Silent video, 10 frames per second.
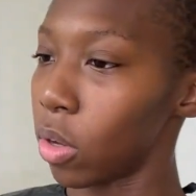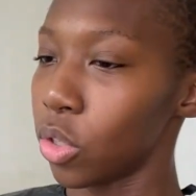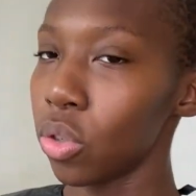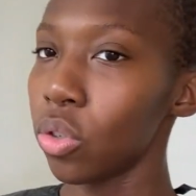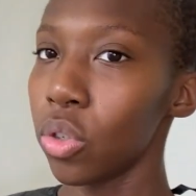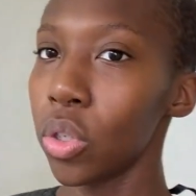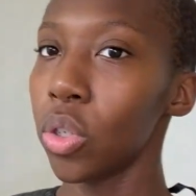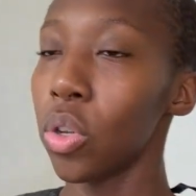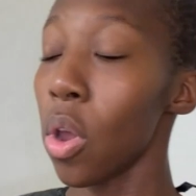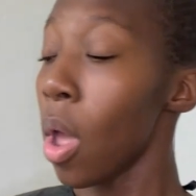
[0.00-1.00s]
But
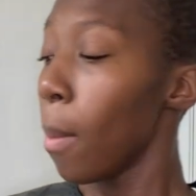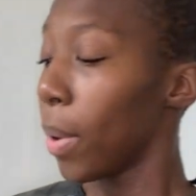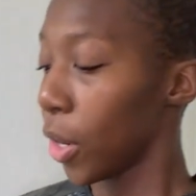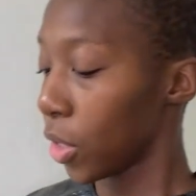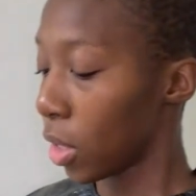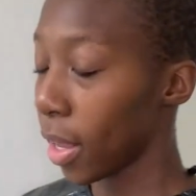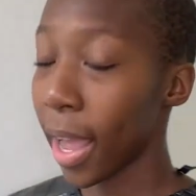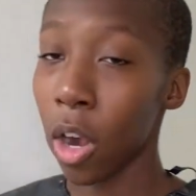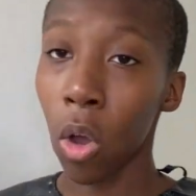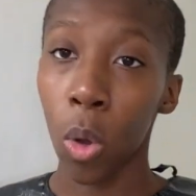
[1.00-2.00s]
here's the thing,
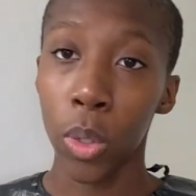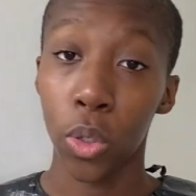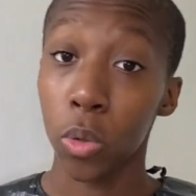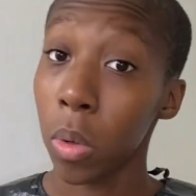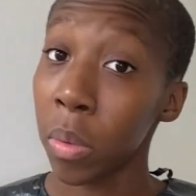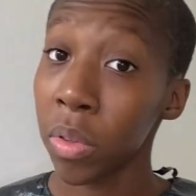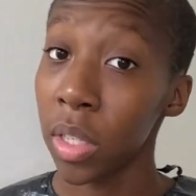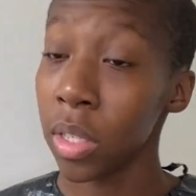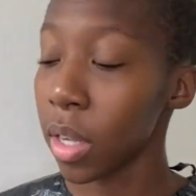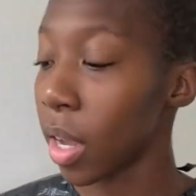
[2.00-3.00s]
I don't always do well with
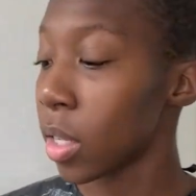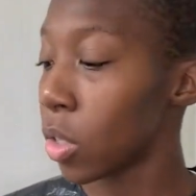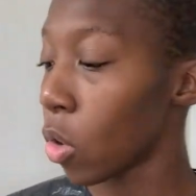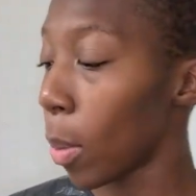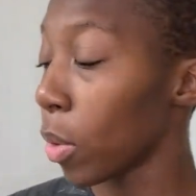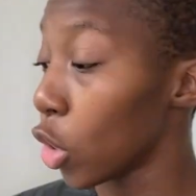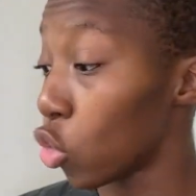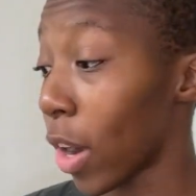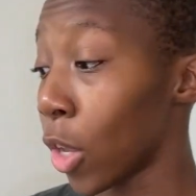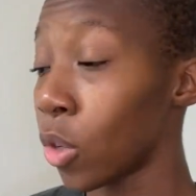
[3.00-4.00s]
these guys, so I'm gonna
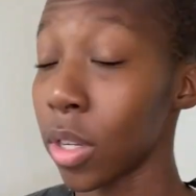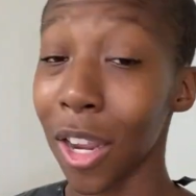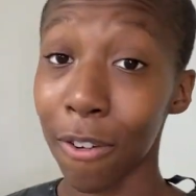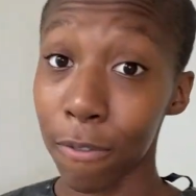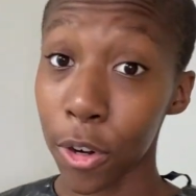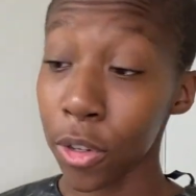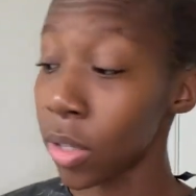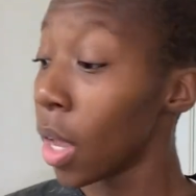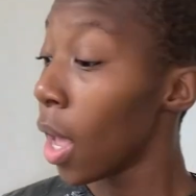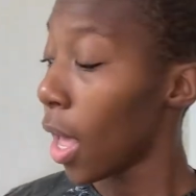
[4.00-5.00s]
try using it at
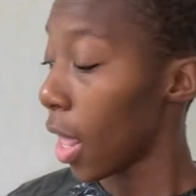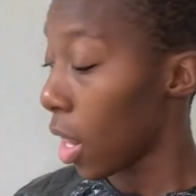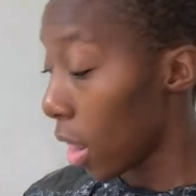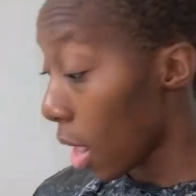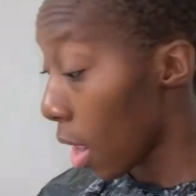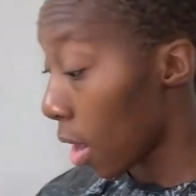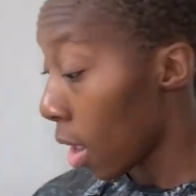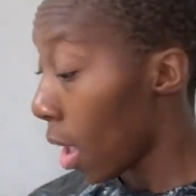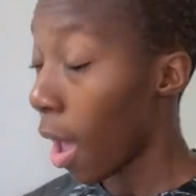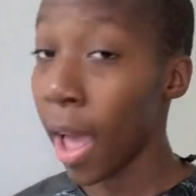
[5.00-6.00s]
first, and then
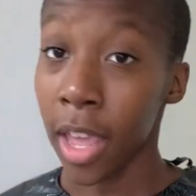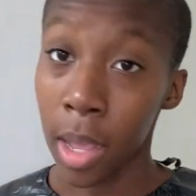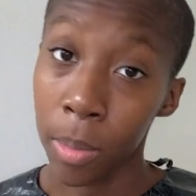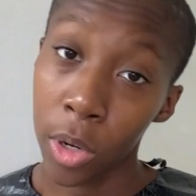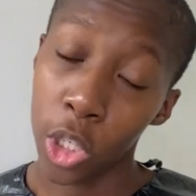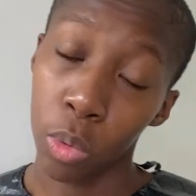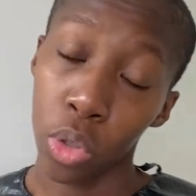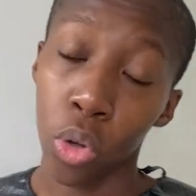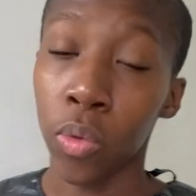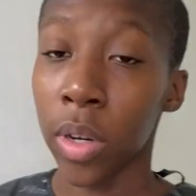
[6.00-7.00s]
I am gonna
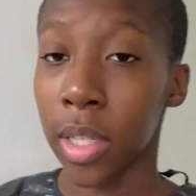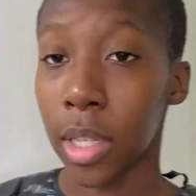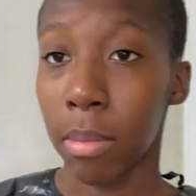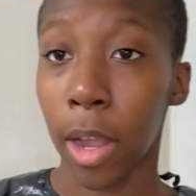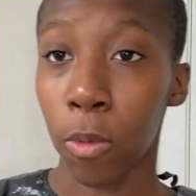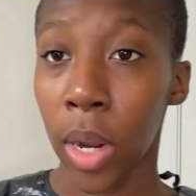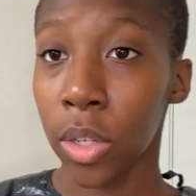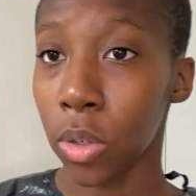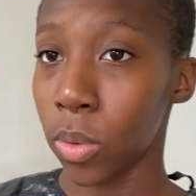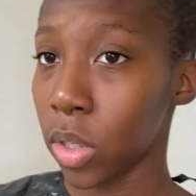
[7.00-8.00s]
switch over into my
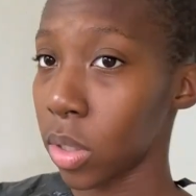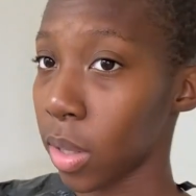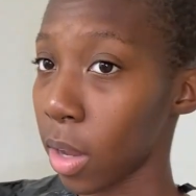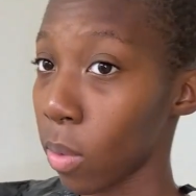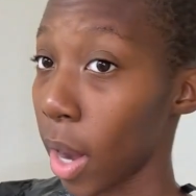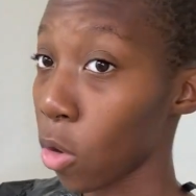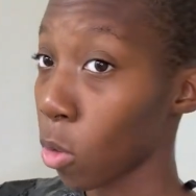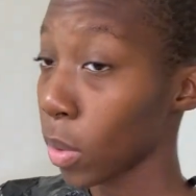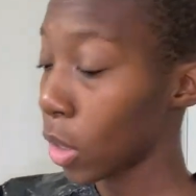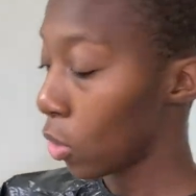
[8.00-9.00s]
razor, which is like what I
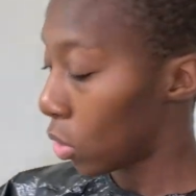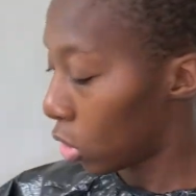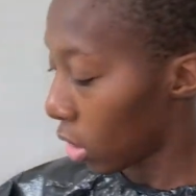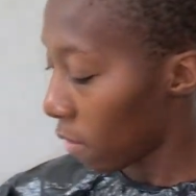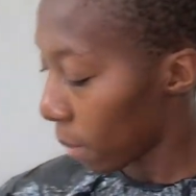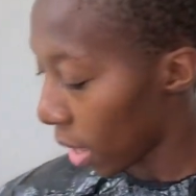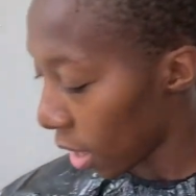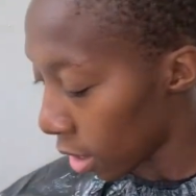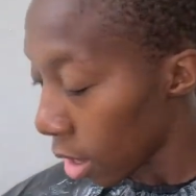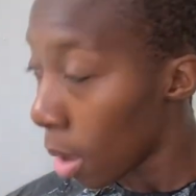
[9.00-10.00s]
normally use to shave my
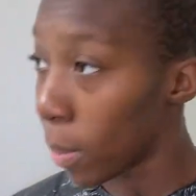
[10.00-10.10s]
head.